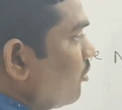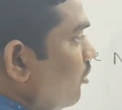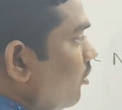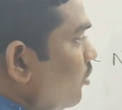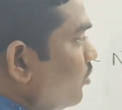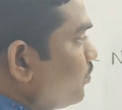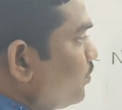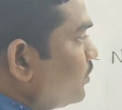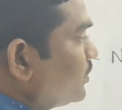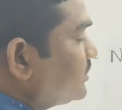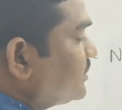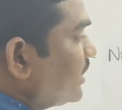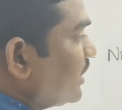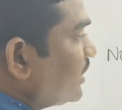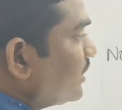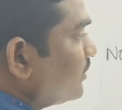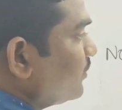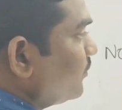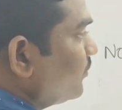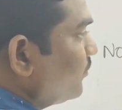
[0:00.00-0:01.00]
outputs
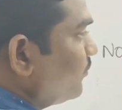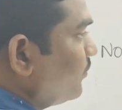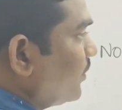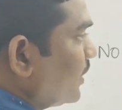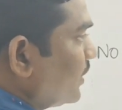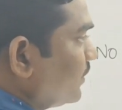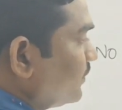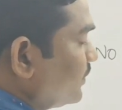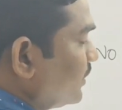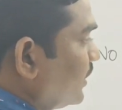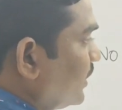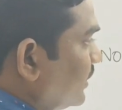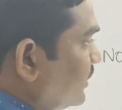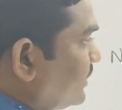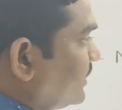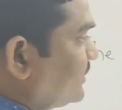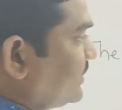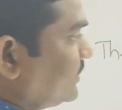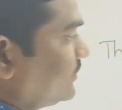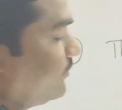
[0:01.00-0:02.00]
are 1. This